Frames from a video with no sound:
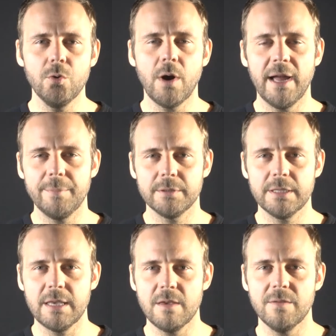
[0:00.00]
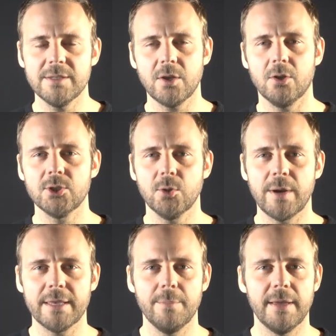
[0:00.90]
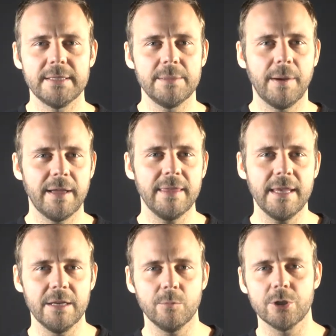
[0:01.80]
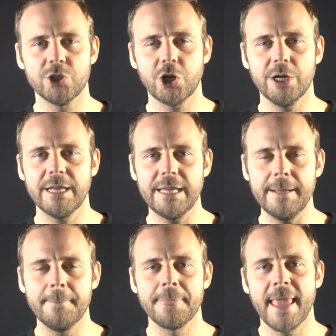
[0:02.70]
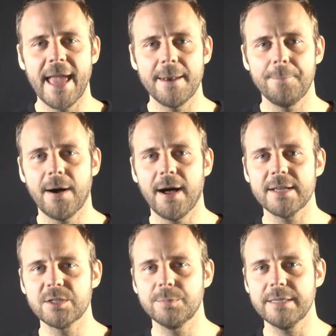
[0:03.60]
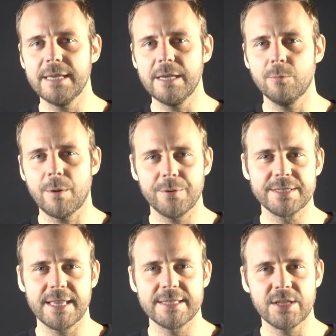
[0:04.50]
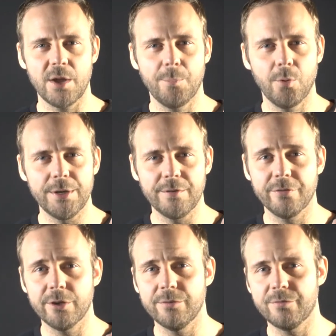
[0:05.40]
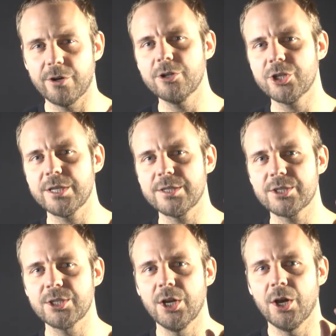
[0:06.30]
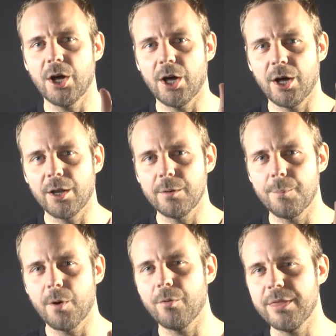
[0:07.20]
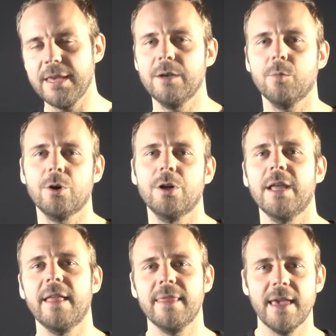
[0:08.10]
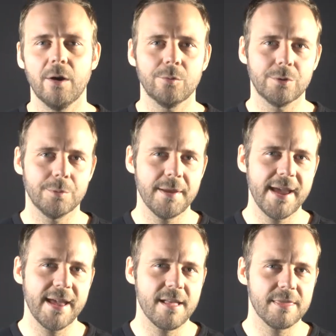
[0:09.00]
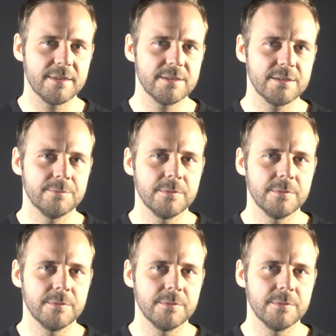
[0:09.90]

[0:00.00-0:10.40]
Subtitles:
I believe, is also recommended by the inward journey, and possibly represents a point of convergence on both the inward and the outward paths.